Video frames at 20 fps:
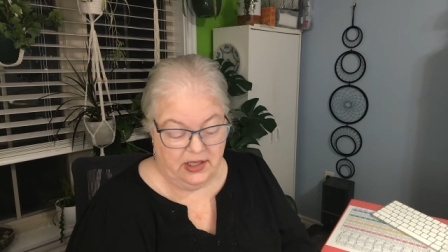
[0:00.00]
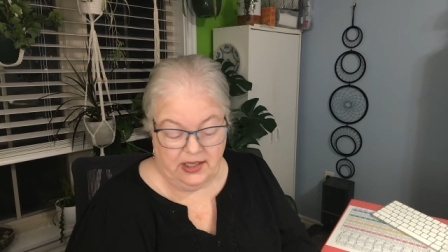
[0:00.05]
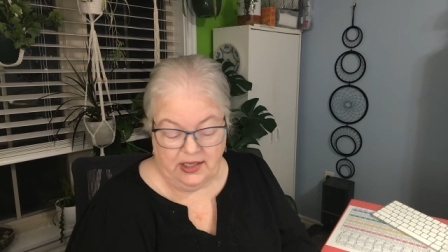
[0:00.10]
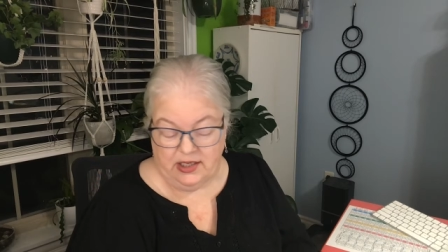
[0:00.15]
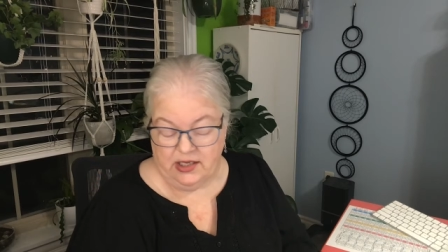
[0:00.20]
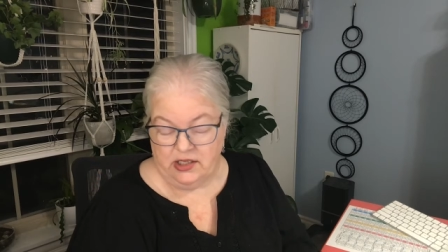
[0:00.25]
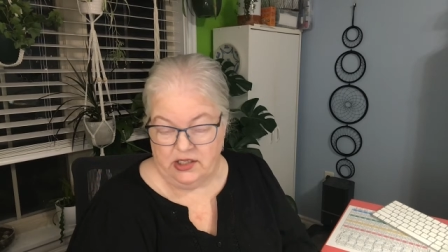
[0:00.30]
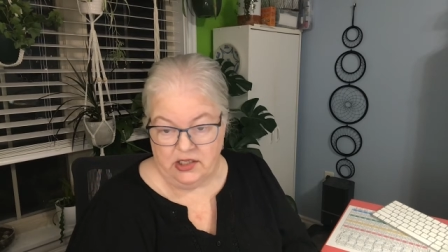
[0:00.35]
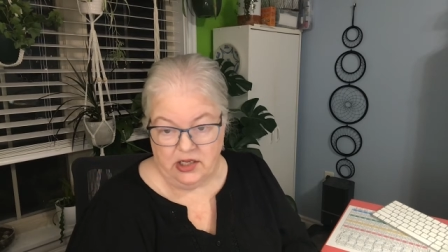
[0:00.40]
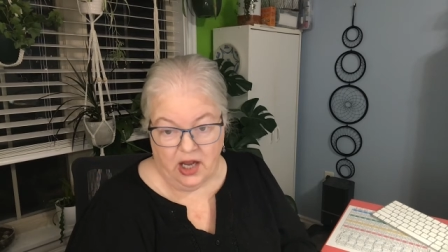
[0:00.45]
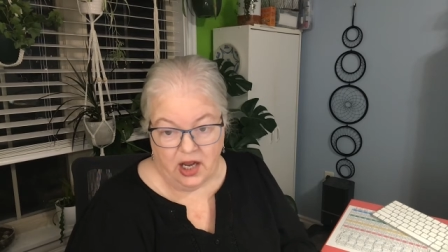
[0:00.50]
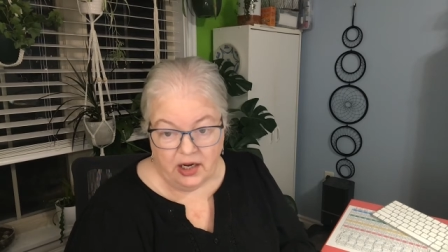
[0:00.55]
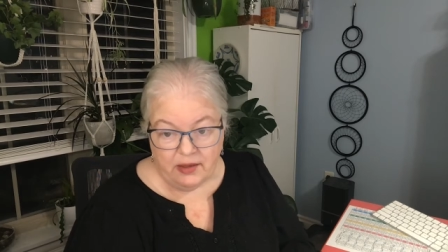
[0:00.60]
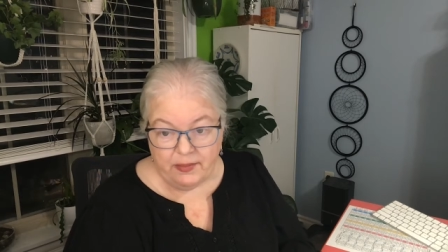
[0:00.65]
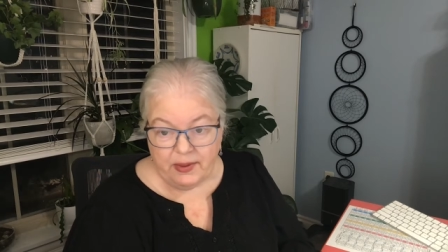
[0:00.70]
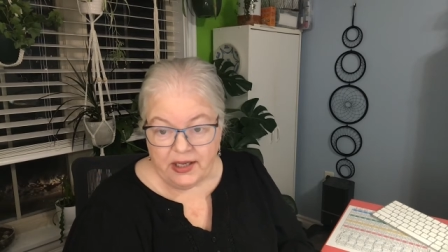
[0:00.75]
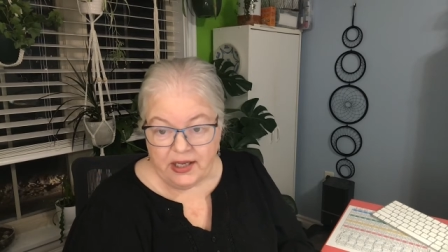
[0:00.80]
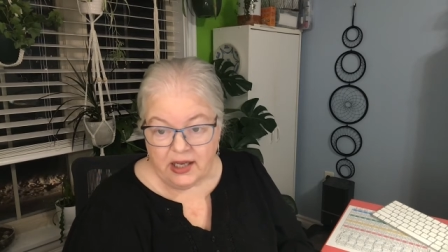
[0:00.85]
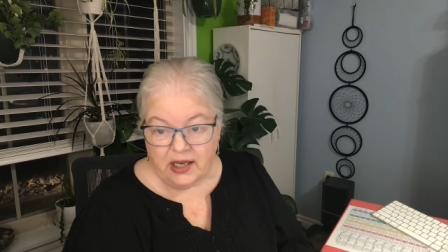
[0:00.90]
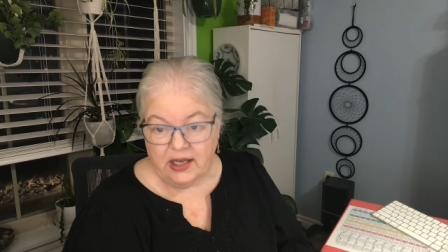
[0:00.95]
It is not
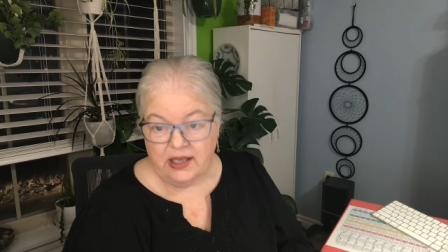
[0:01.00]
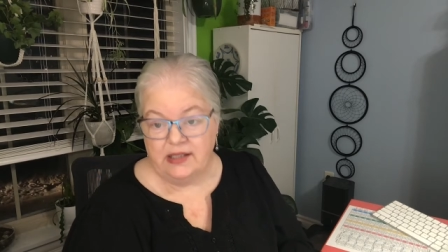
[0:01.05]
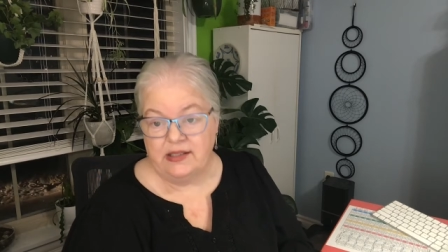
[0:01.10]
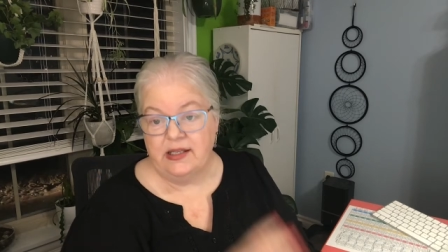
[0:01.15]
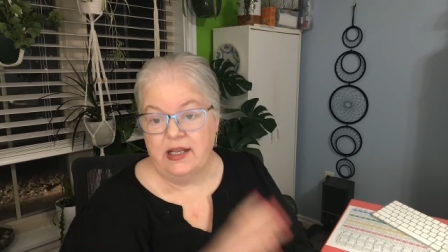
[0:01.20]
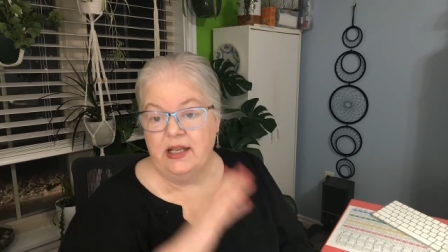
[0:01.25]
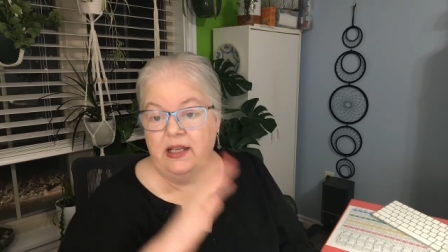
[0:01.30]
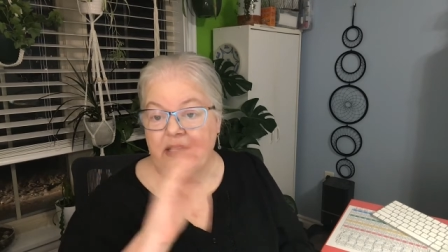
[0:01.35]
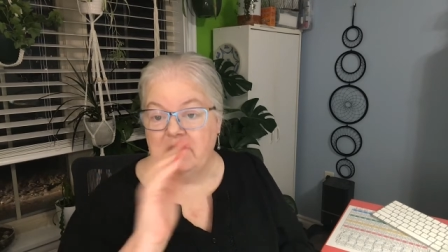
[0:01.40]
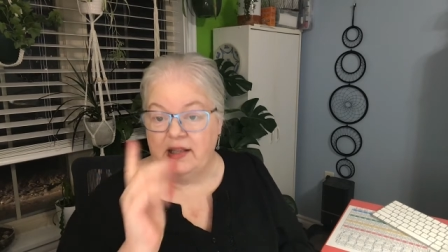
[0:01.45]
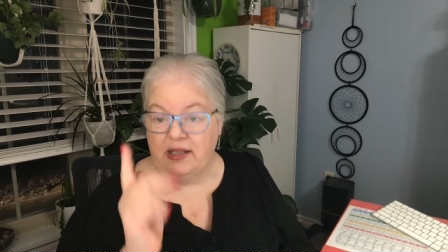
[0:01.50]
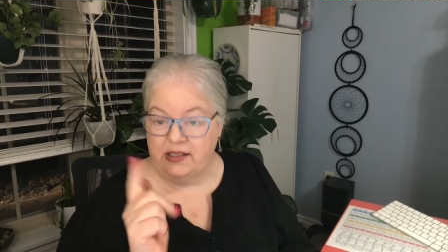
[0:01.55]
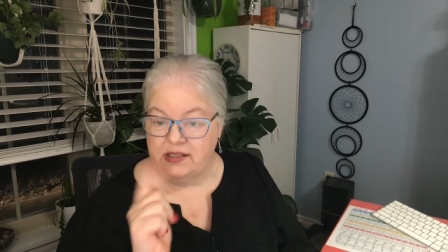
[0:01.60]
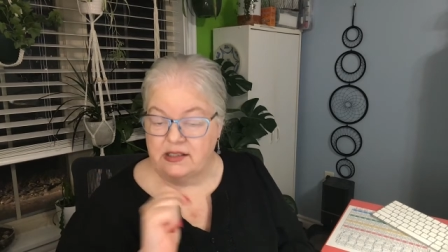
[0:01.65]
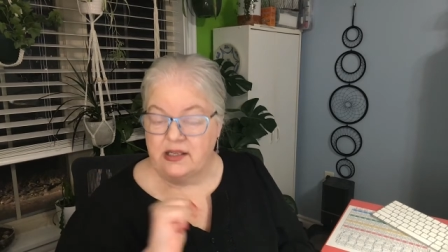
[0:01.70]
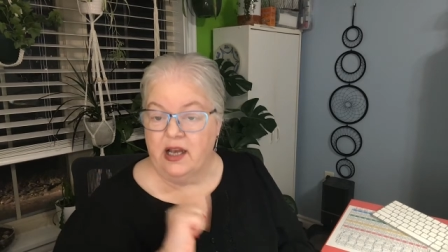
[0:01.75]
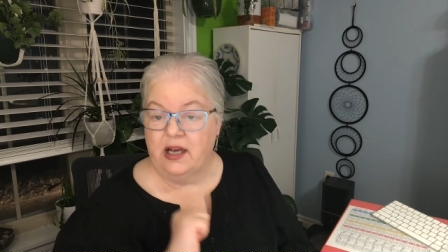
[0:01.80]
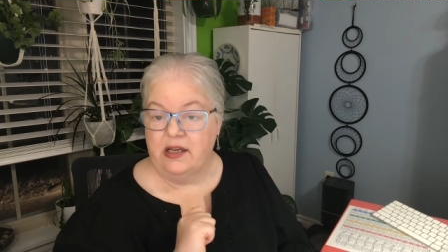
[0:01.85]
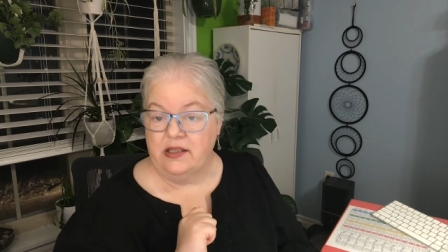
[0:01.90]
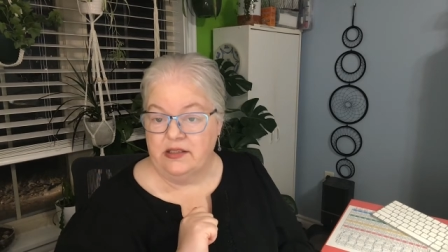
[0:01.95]
because these
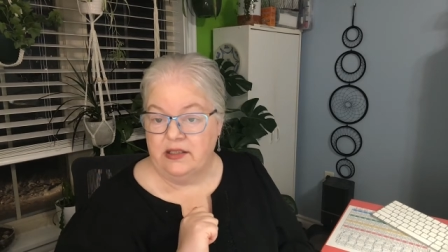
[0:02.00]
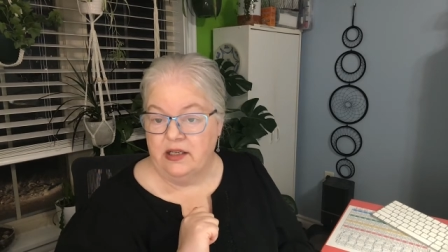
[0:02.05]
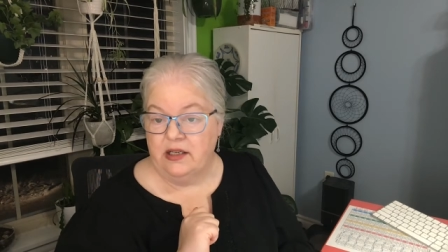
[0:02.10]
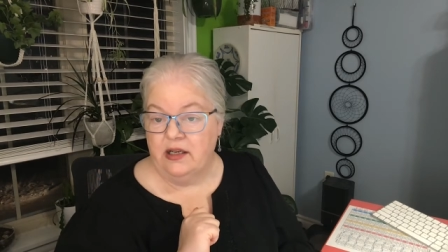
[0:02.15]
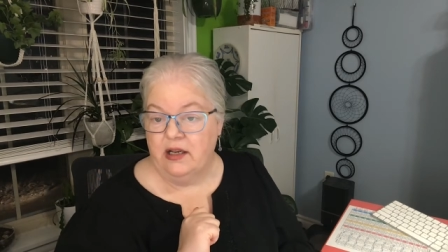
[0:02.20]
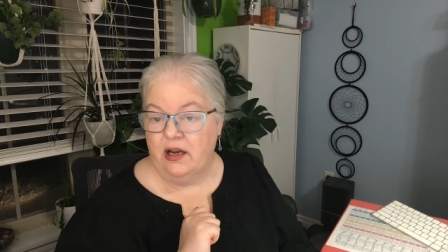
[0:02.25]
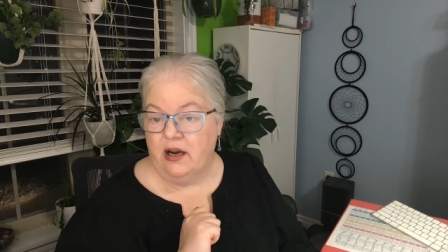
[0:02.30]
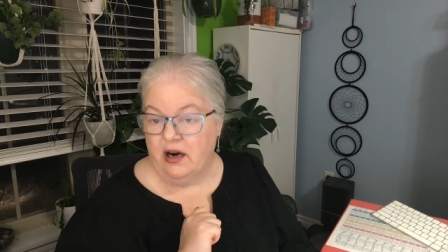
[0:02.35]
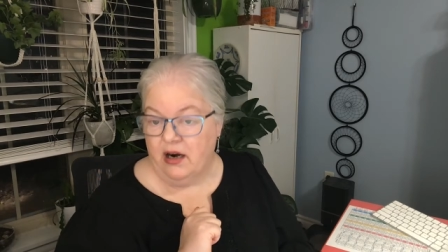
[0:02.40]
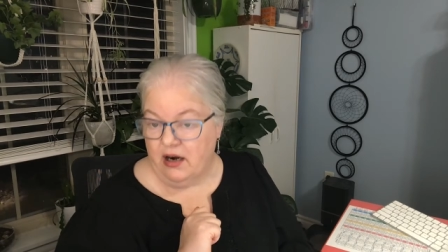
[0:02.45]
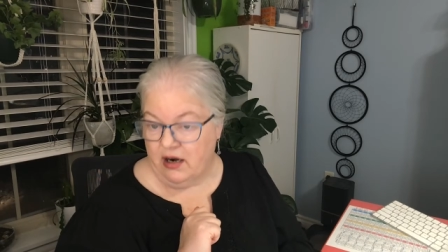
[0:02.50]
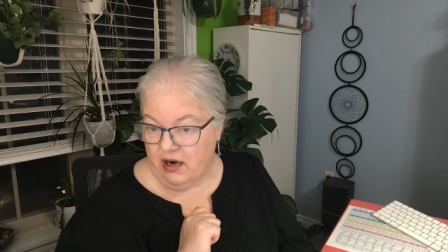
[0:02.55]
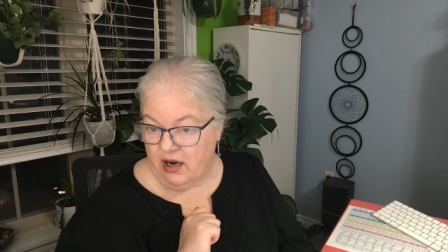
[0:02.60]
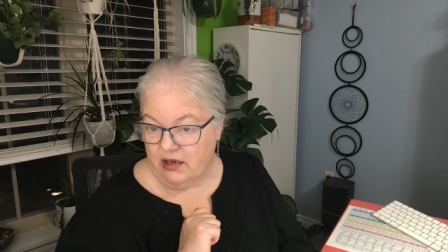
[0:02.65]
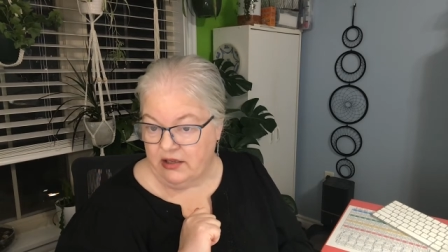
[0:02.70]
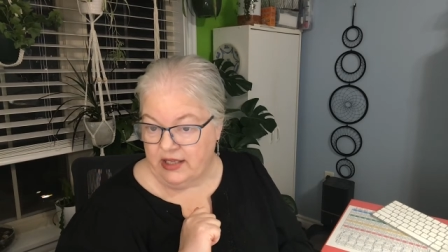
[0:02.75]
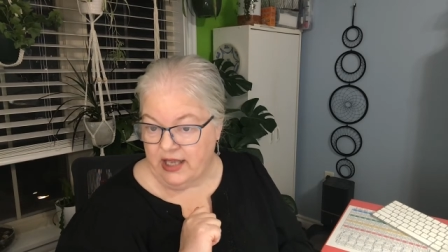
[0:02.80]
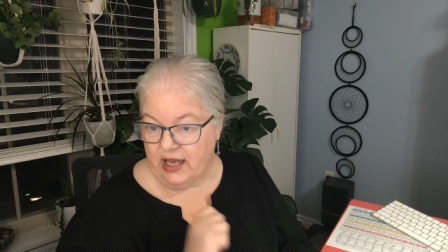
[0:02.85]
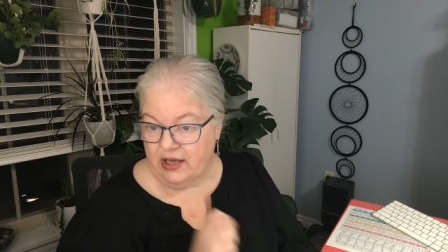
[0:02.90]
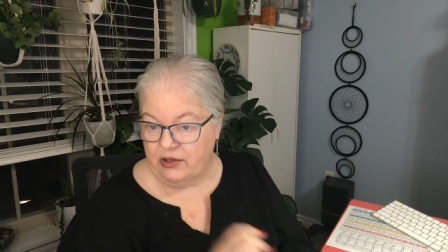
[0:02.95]
guys are
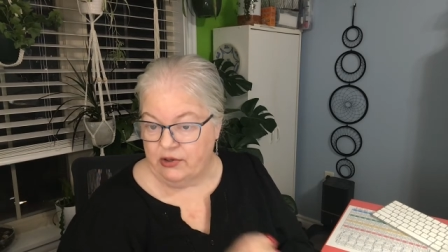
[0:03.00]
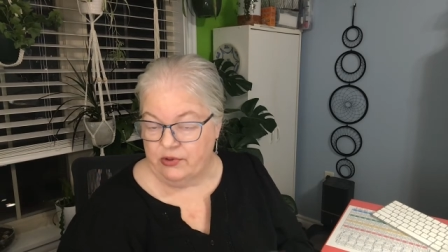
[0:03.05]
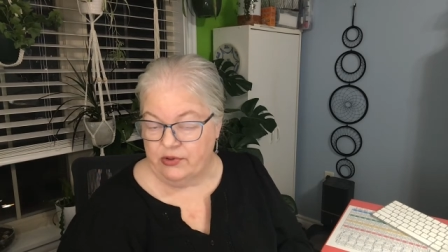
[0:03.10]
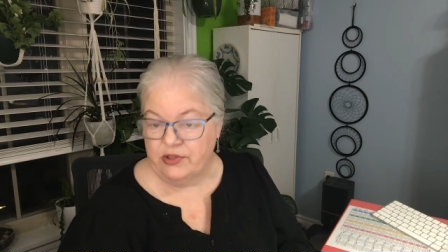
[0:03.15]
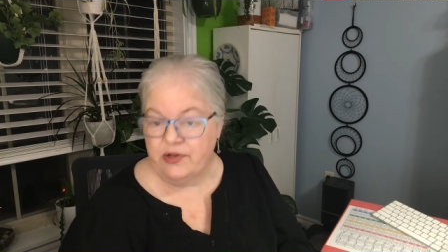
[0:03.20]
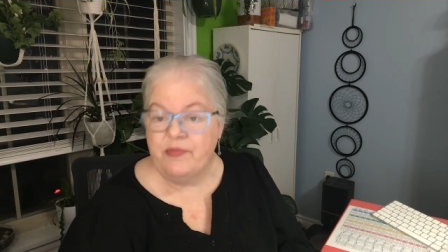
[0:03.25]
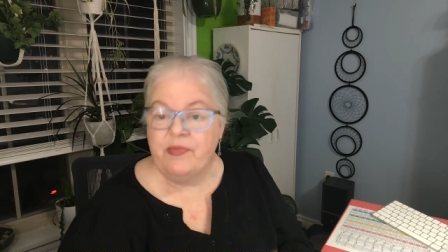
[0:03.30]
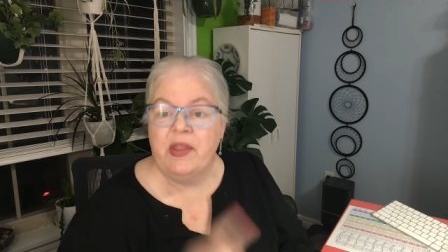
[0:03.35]
yahoos.